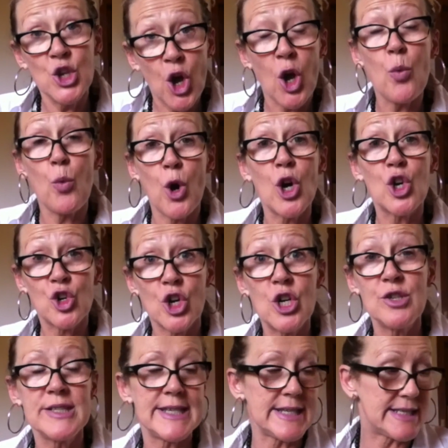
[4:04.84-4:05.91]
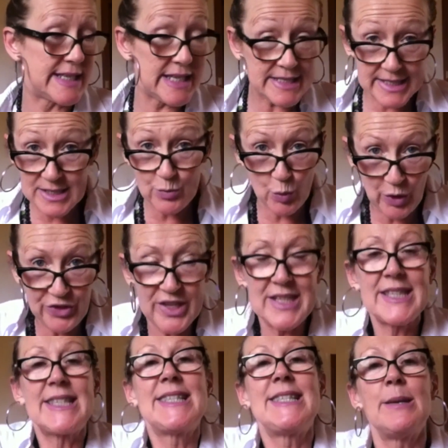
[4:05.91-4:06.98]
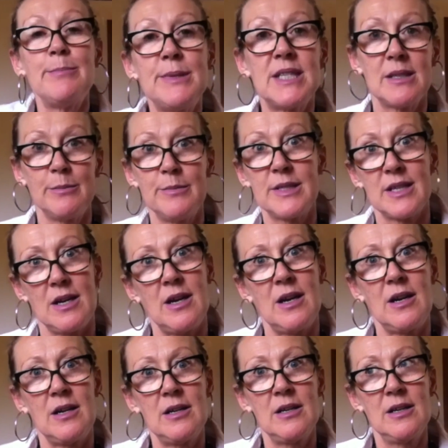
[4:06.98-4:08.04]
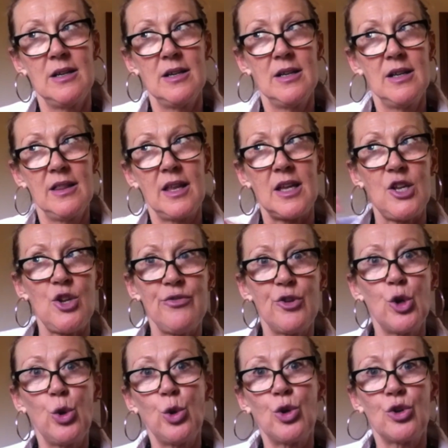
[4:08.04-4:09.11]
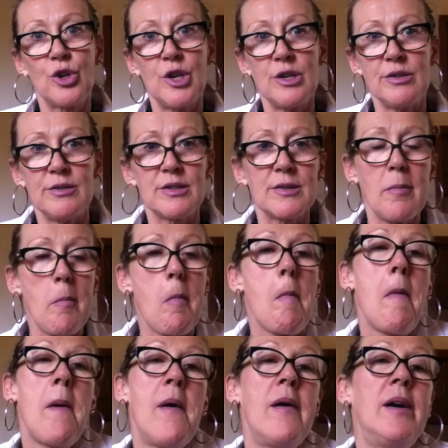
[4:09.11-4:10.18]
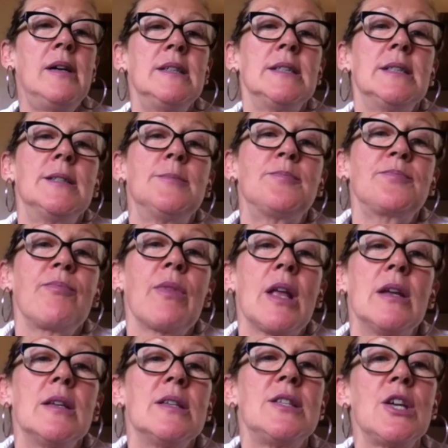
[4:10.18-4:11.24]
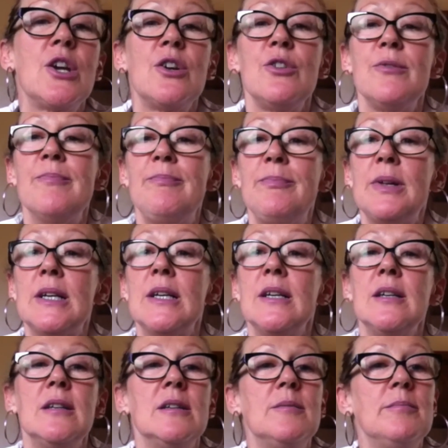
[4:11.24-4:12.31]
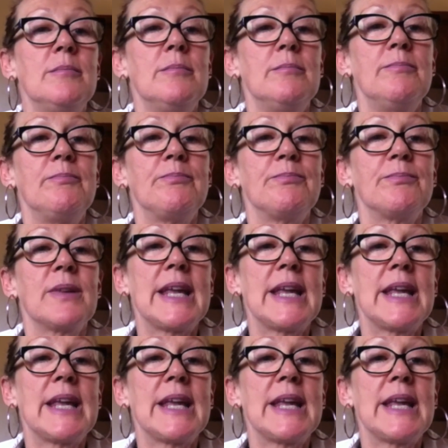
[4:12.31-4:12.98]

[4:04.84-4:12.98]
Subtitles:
not what Crohn's is. This is what the symptoms are that you've called Crohn's. So that